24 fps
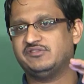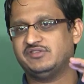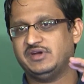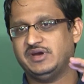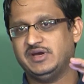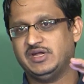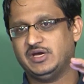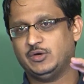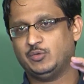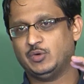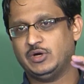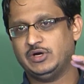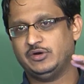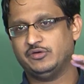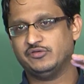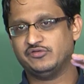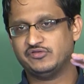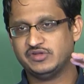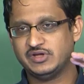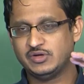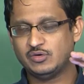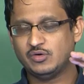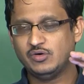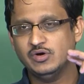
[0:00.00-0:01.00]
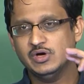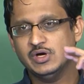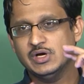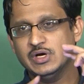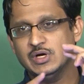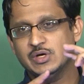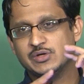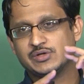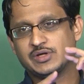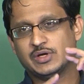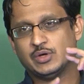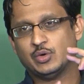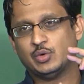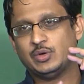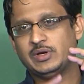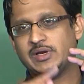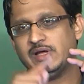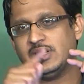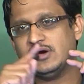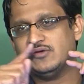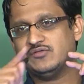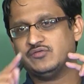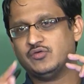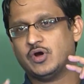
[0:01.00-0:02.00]
Z equal to 0. So, I only
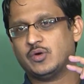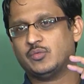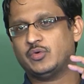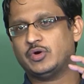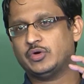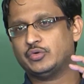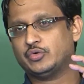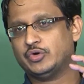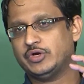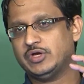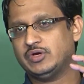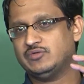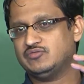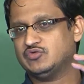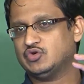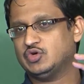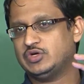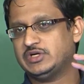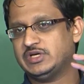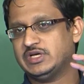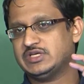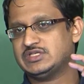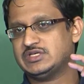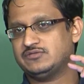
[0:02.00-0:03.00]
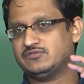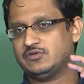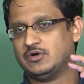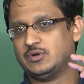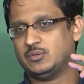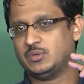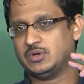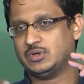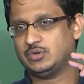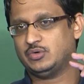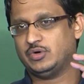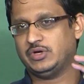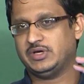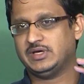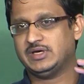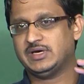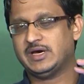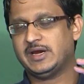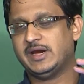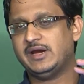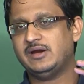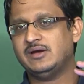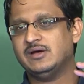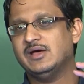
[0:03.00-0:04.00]
have forward going voltage and forward going
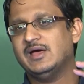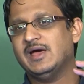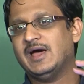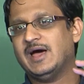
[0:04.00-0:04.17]
current,